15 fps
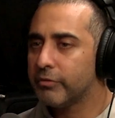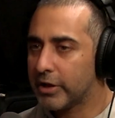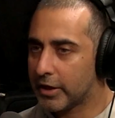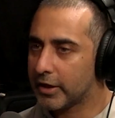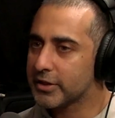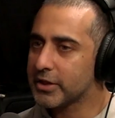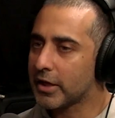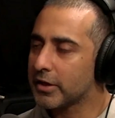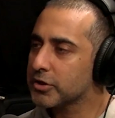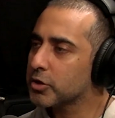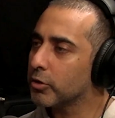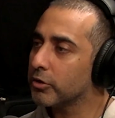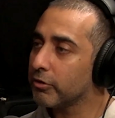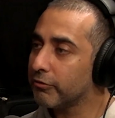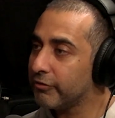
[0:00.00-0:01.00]
Exactly.
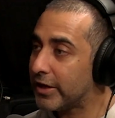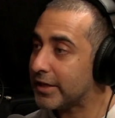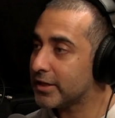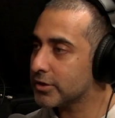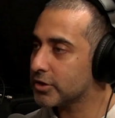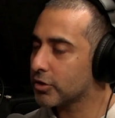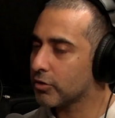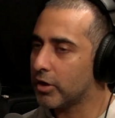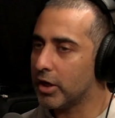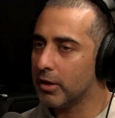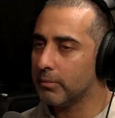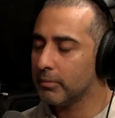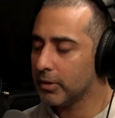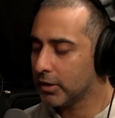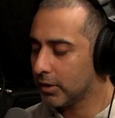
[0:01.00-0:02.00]
So on their fake
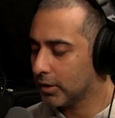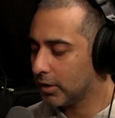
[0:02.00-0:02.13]
Instagram,